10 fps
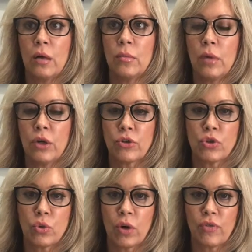under the
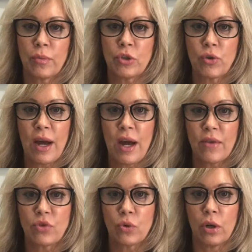door from a
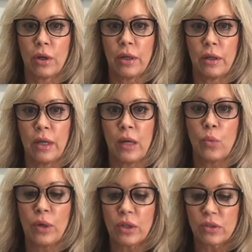draft or in a
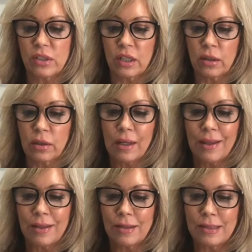windowsill,
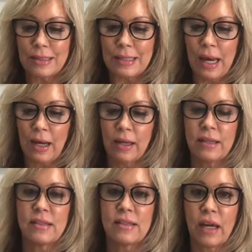that it is not a
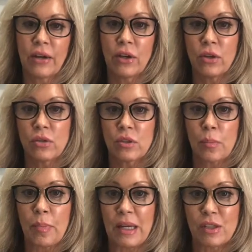
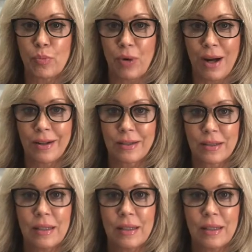cellulose-based product.